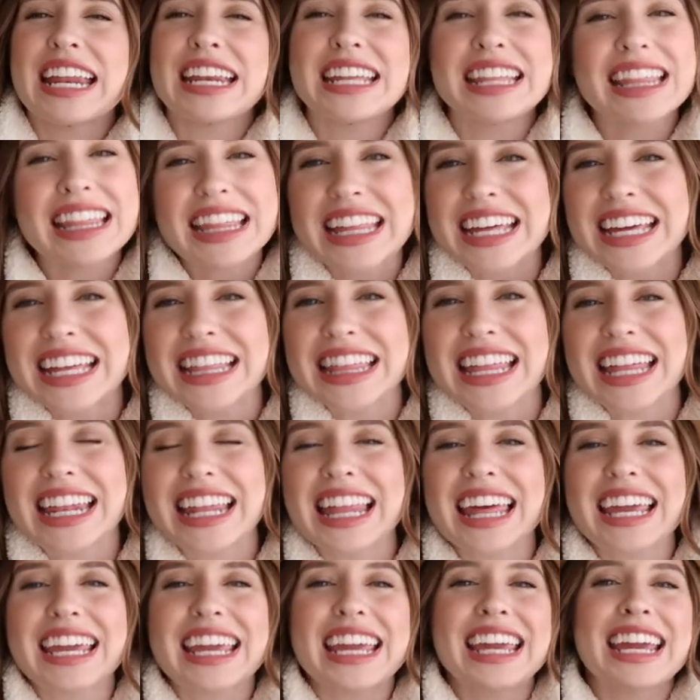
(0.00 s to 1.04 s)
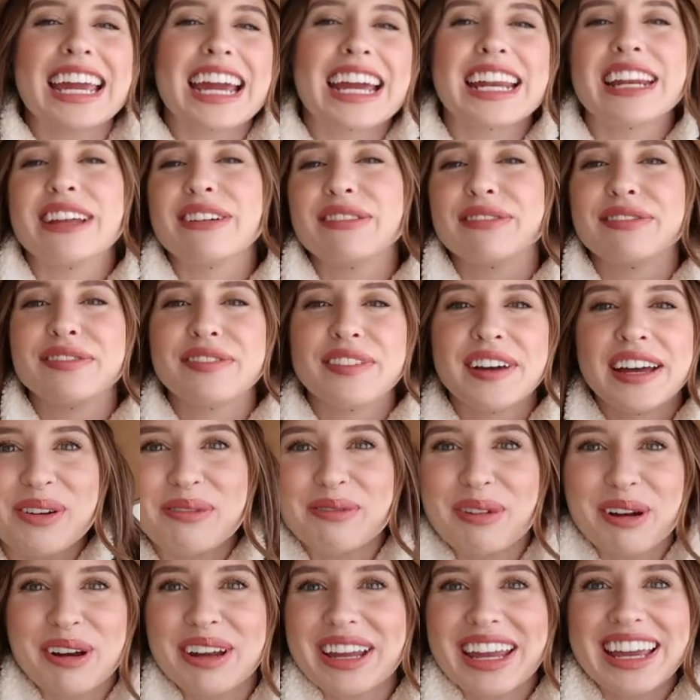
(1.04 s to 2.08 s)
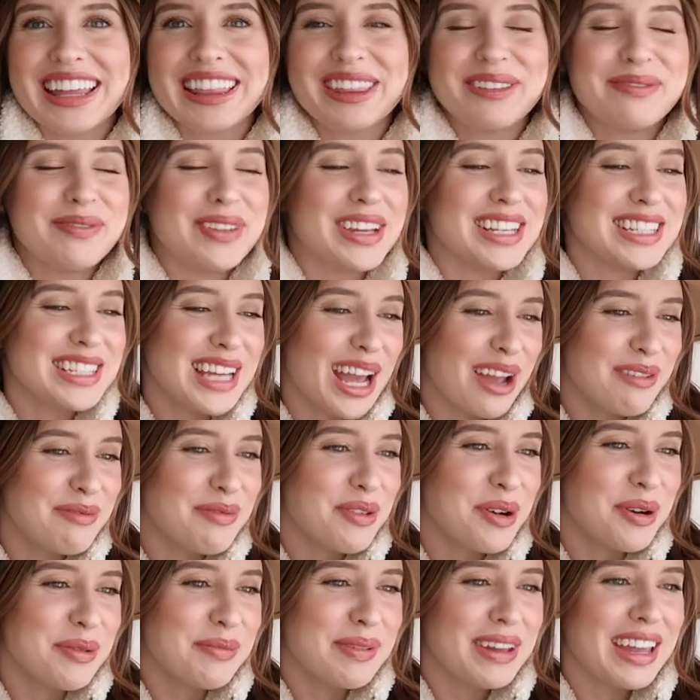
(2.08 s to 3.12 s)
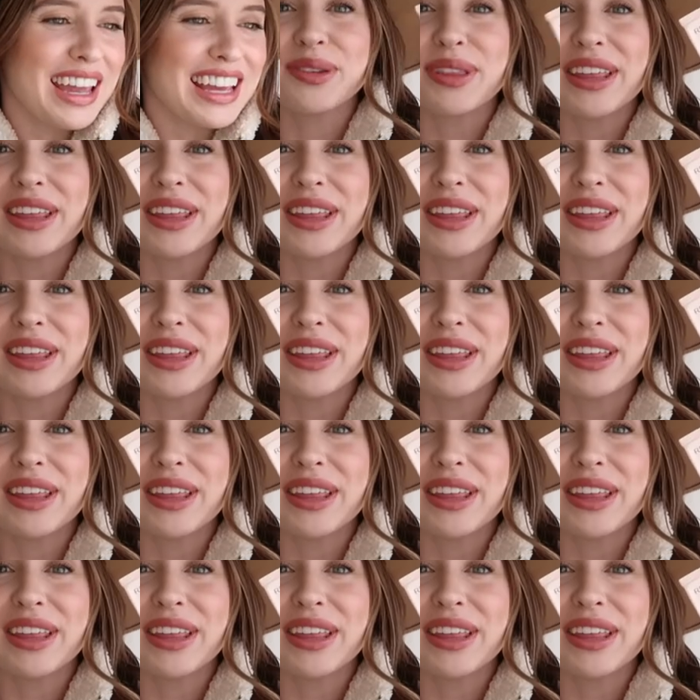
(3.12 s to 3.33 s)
anything that like can kind of work in the meantime for me.